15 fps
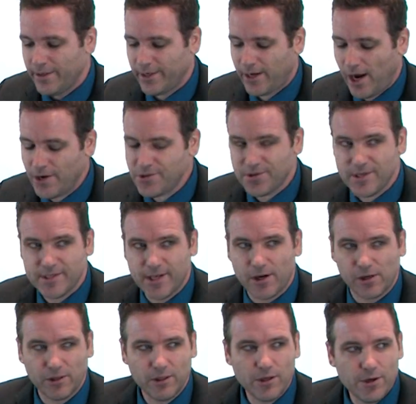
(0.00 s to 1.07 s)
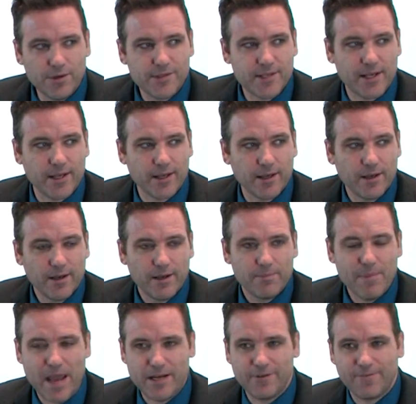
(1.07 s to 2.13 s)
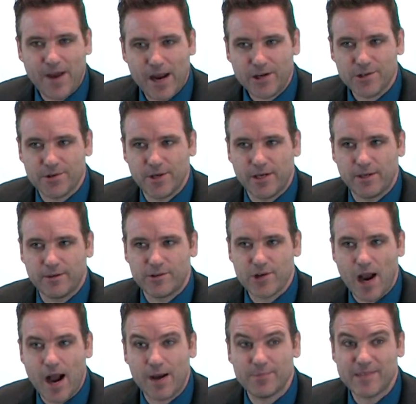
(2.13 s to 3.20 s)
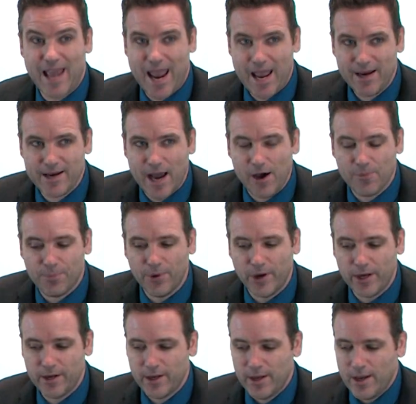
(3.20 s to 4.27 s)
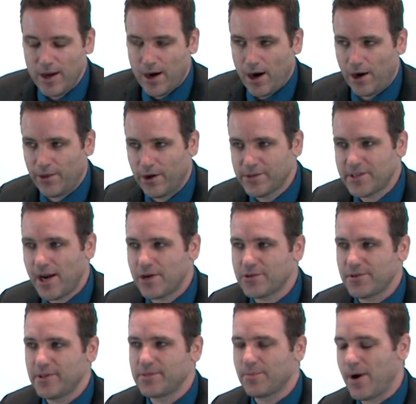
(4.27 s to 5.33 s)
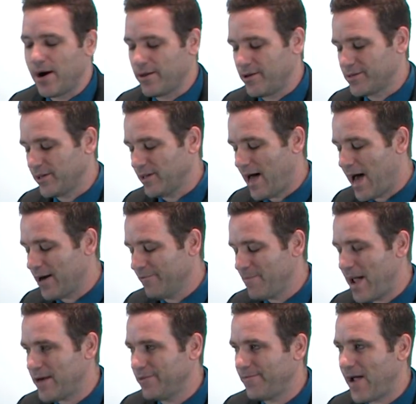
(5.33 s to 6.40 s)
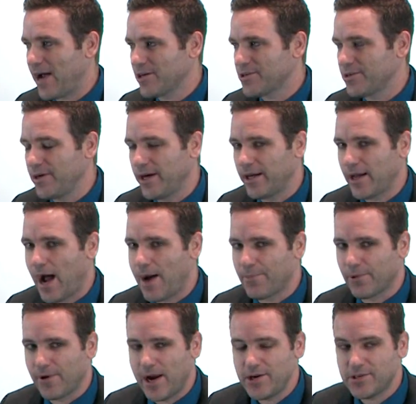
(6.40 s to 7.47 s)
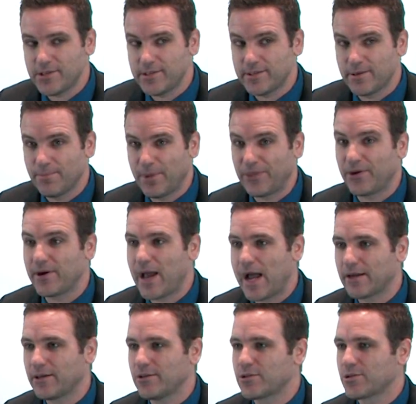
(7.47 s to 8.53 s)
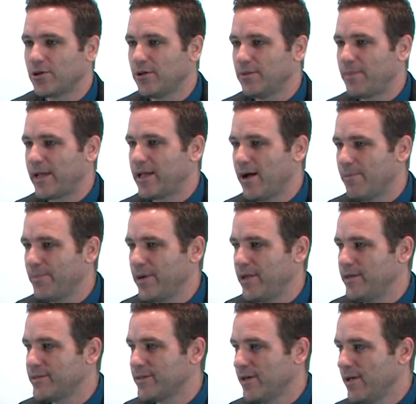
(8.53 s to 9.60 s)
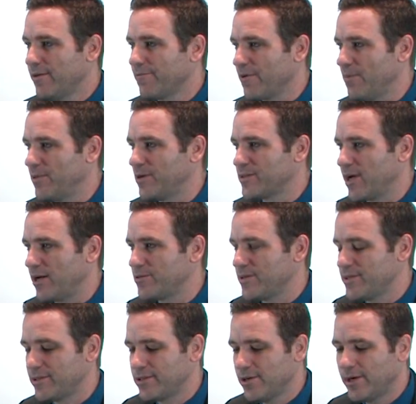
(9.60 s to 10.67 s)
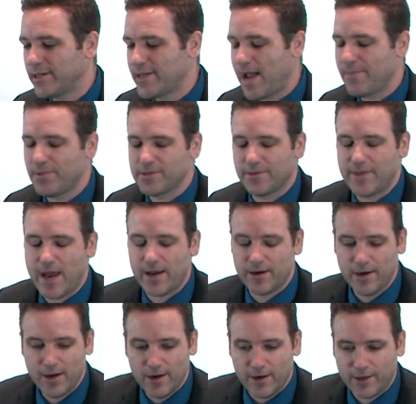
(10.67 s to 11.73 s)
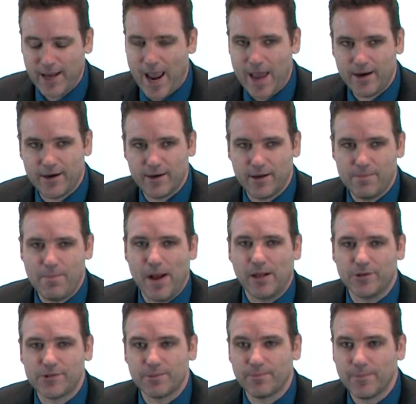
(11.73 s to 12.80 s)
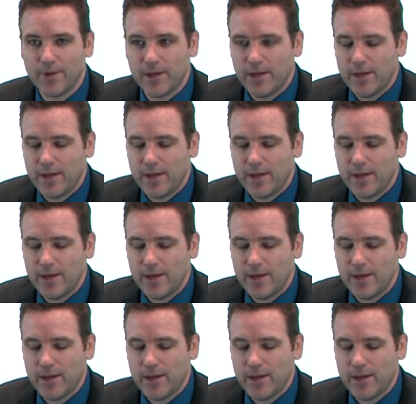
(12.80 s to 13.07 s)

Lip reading: The countries that are losing manufacturing jobs and output are those countries where there's a lot of manufacturing operations, but they're not controlled by companies from those countries. And two examples of that are Canada and Belgium.